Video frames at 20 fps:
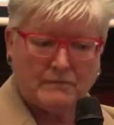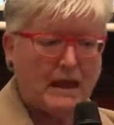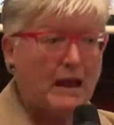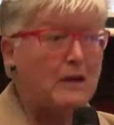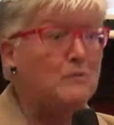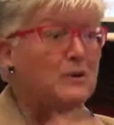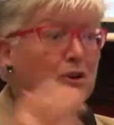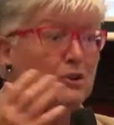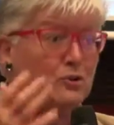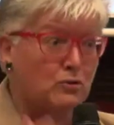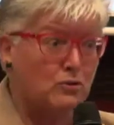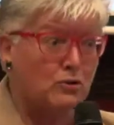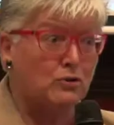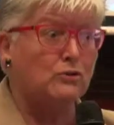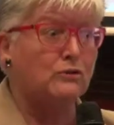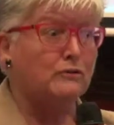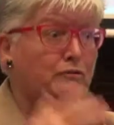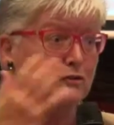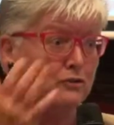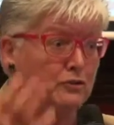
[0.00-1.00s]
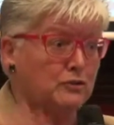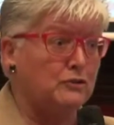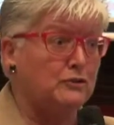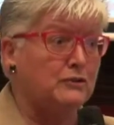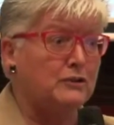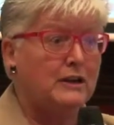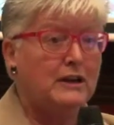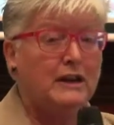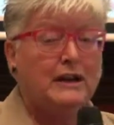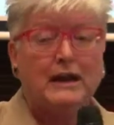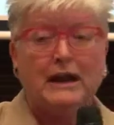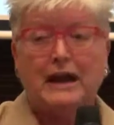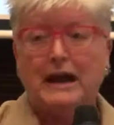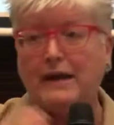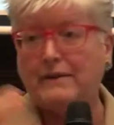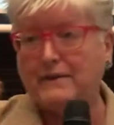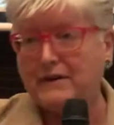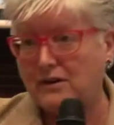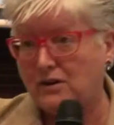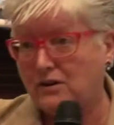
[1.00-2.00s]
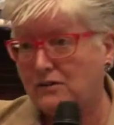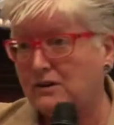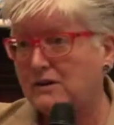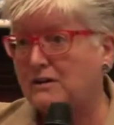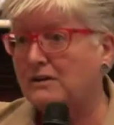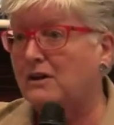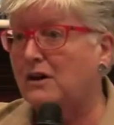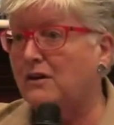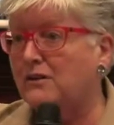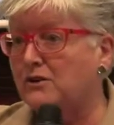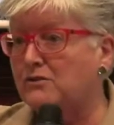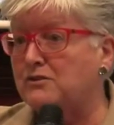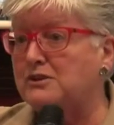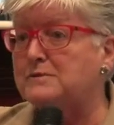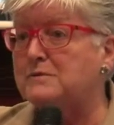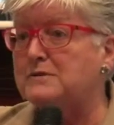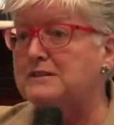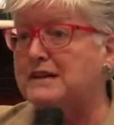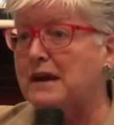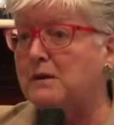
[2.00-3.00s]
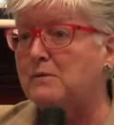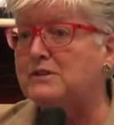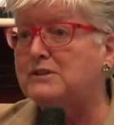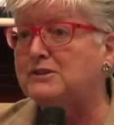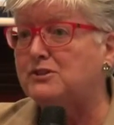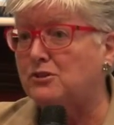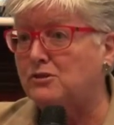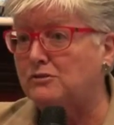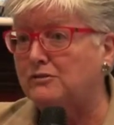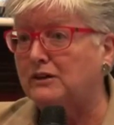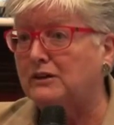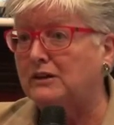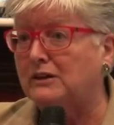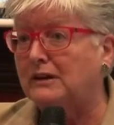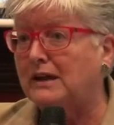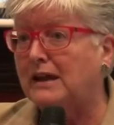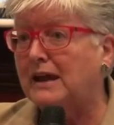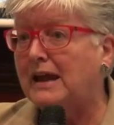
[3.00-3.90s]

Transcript: and we cook all the food, and then on the Christmas Day we serve it.